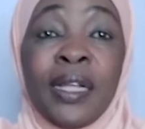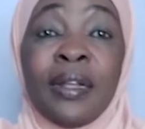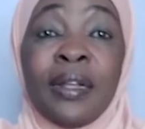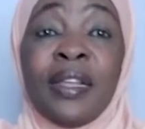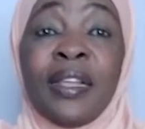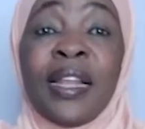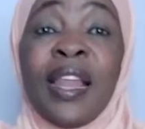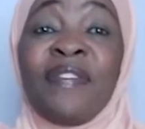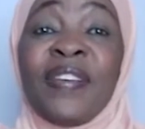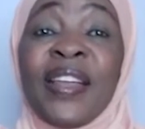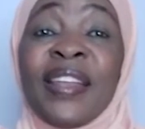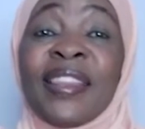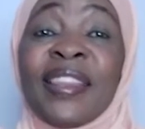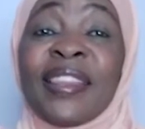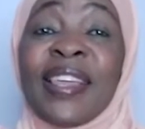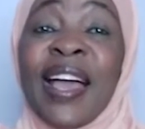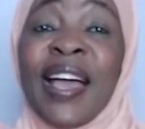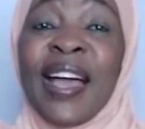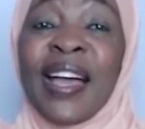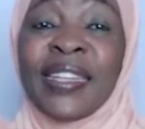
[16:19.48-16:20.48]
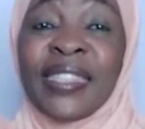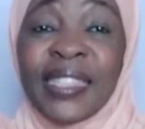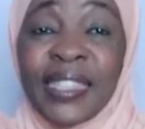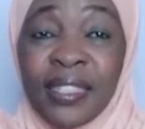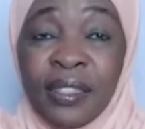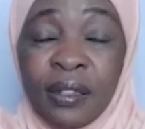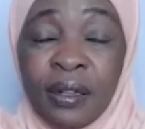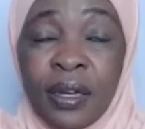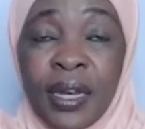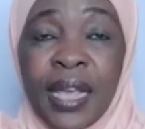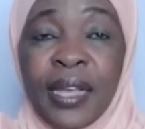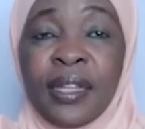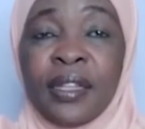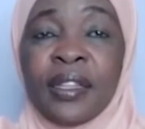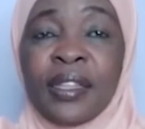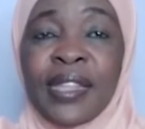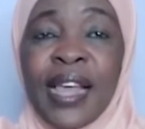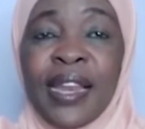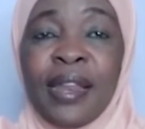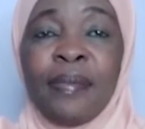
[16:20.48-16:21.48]
11:30, like
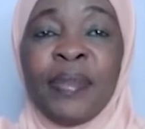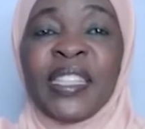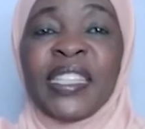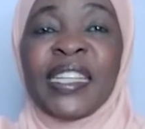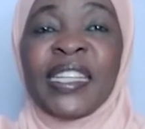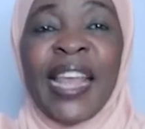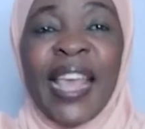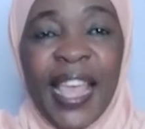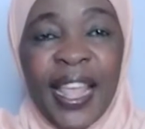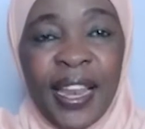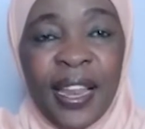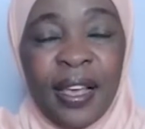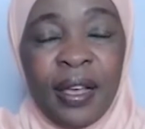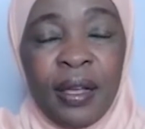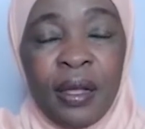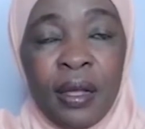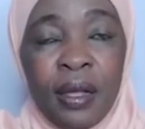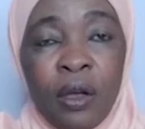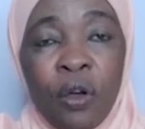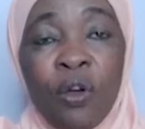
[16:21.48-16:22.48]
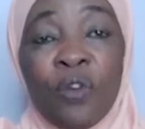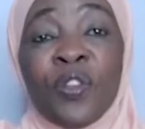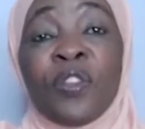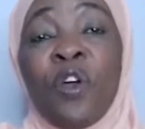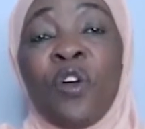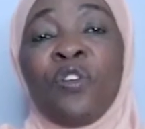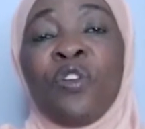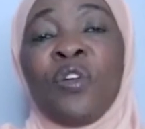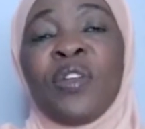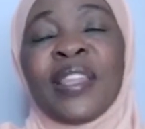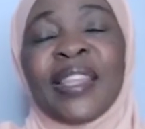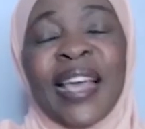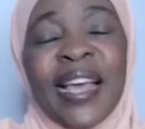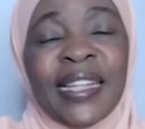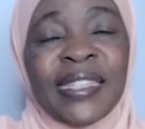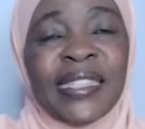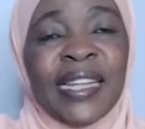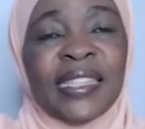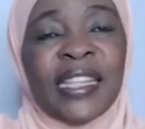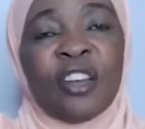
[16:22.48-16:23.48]
30 minutes later, on
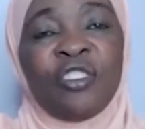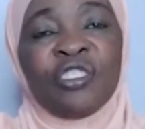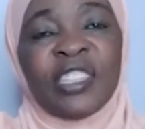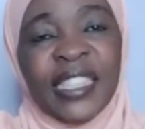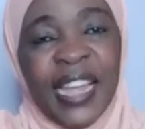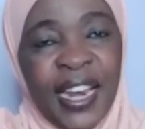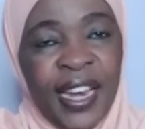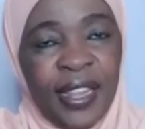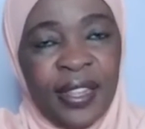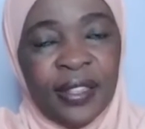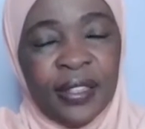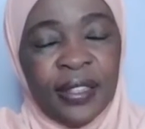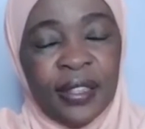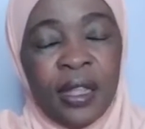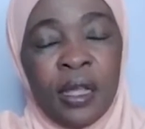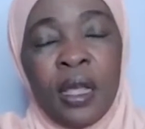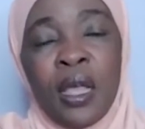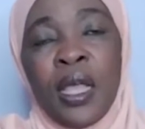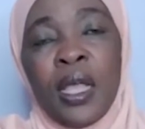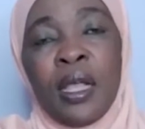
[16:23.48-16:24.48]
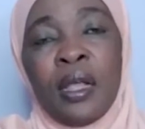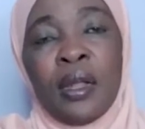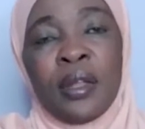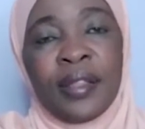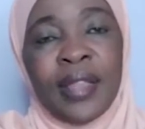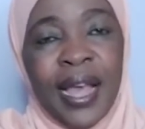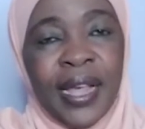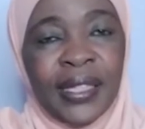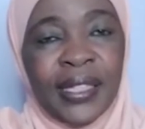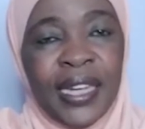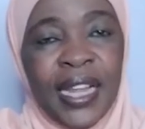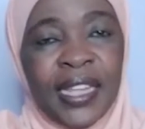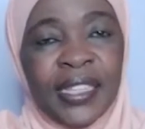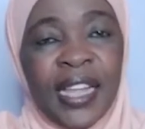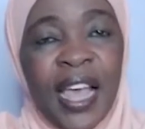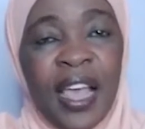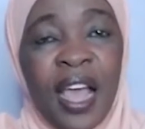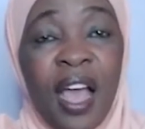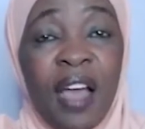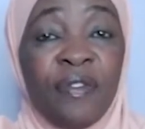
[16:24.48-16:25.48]
Thursdays and on Sundays. Thursdays,
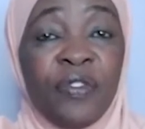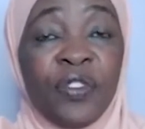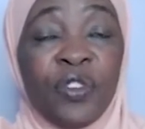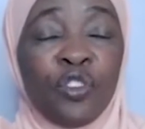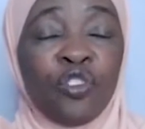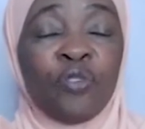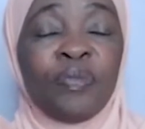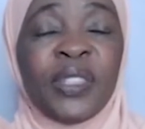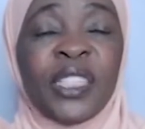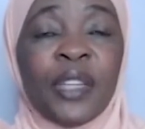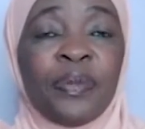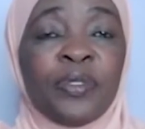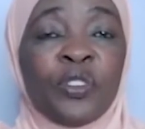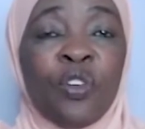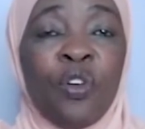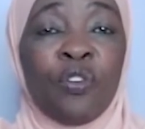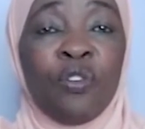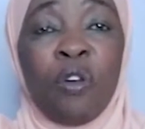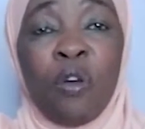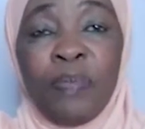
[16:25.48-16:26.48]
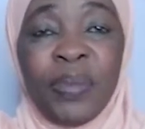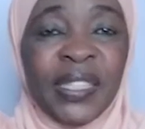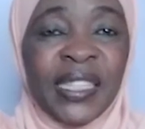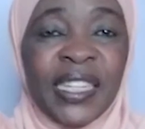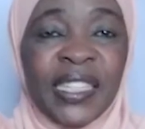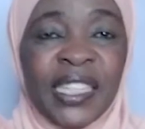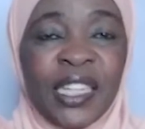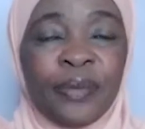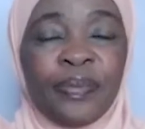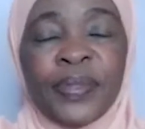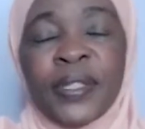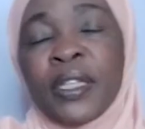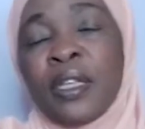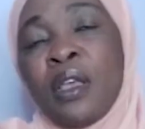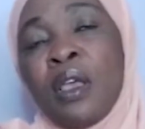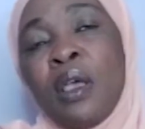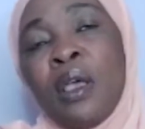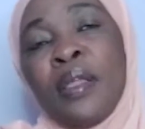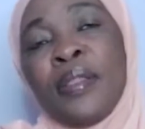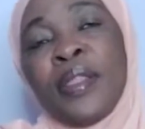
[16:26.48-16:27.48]
I have YouTube tips or business tips.
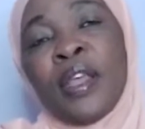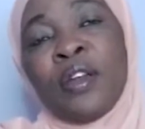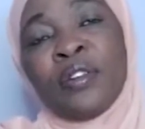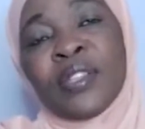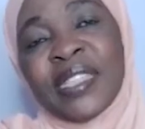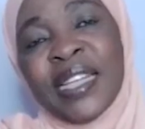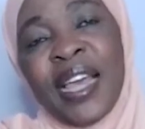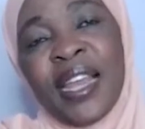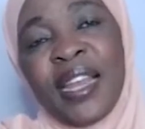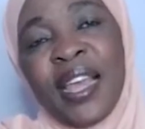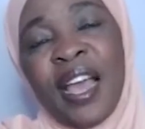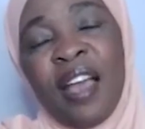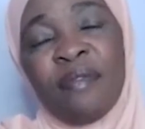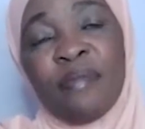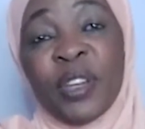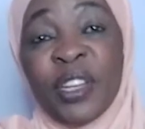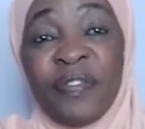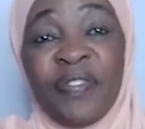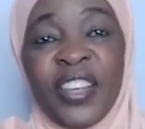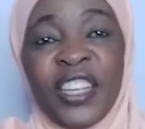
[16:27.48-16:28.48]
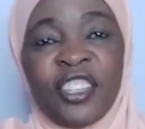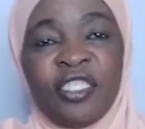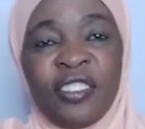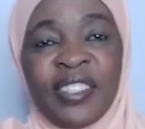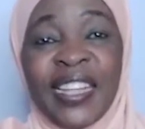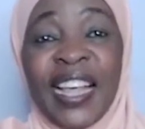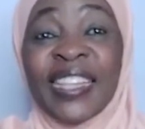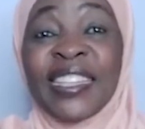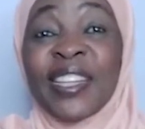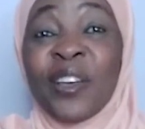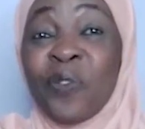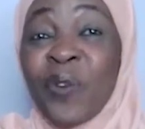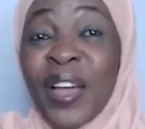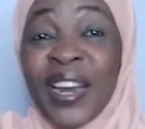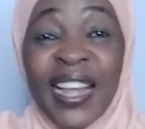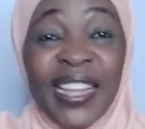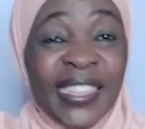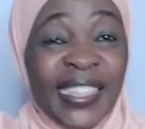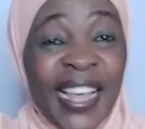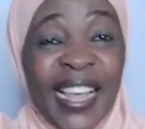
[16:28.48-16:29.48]
Then on Sunday, I have motivation. That's the
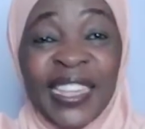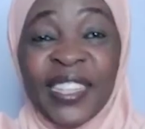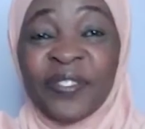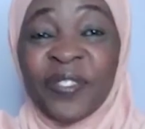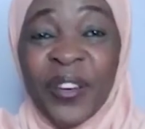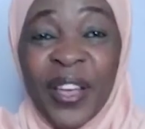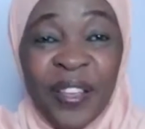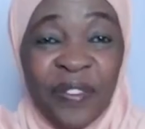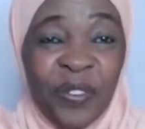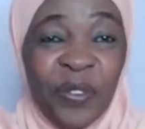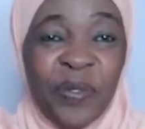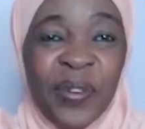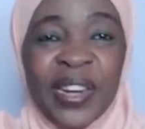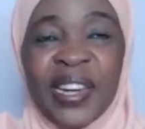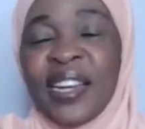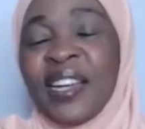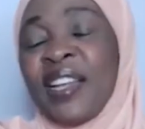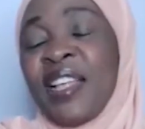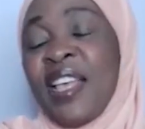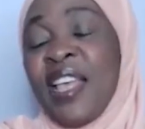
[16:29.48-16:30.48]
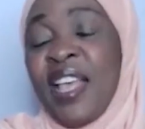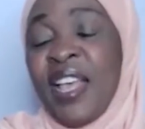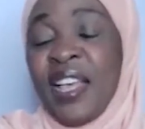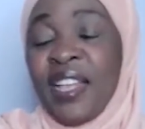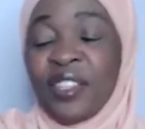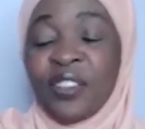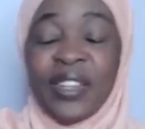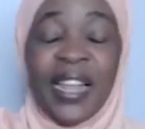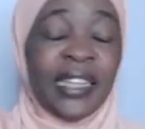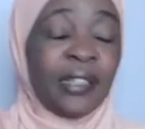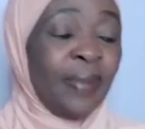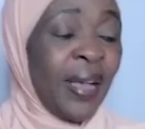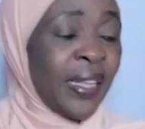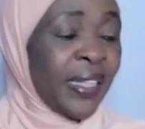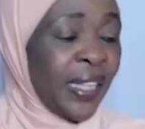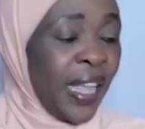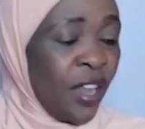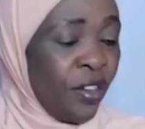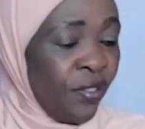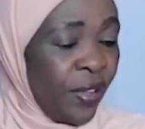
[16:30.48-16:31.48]
one I say is for everyone. So that's my
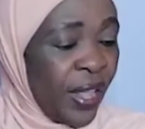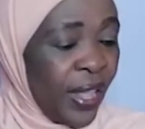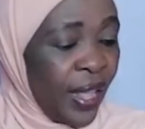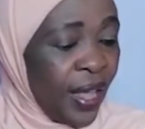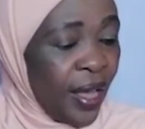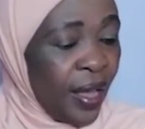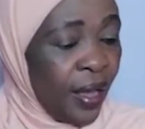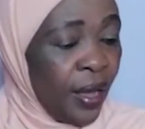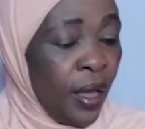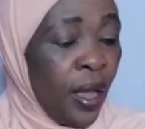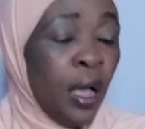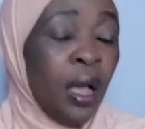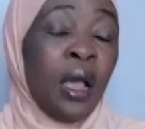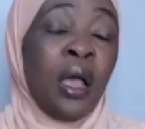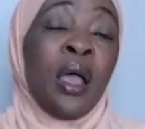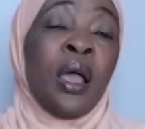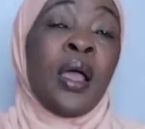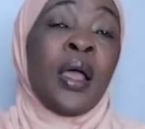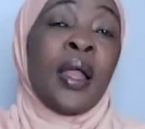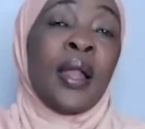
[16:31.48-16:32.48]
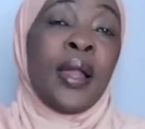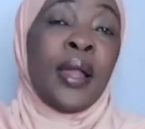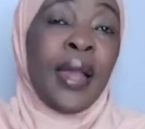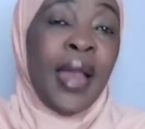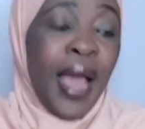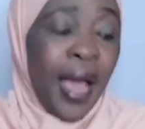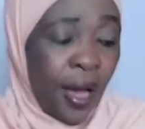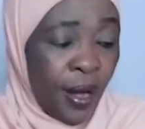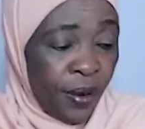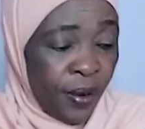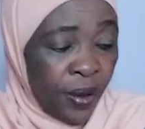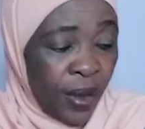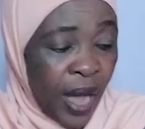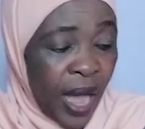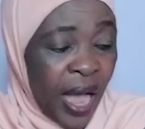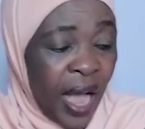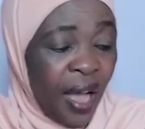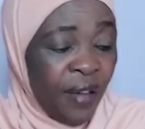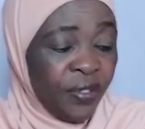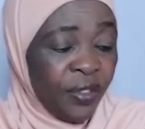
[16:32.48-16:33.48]
schedule here. Now,
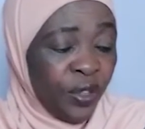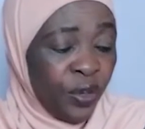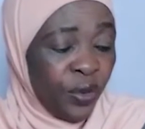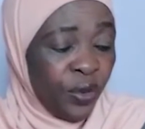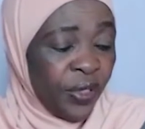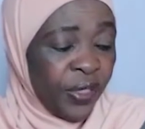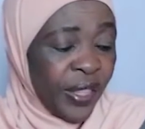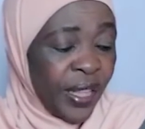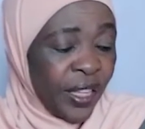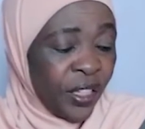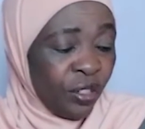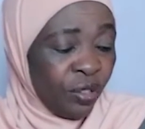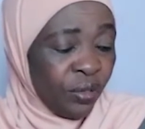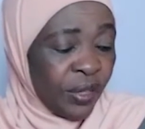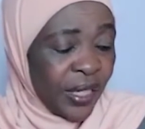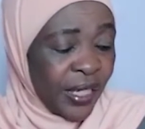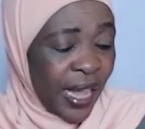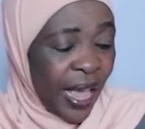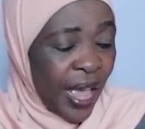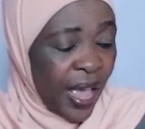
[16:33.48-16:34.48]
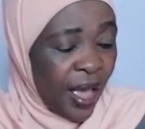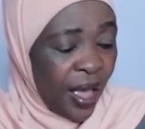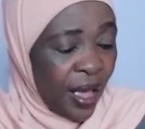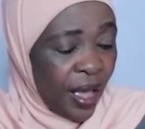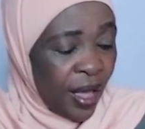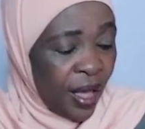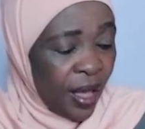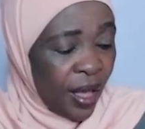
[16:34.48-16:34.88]
I have 2 things to say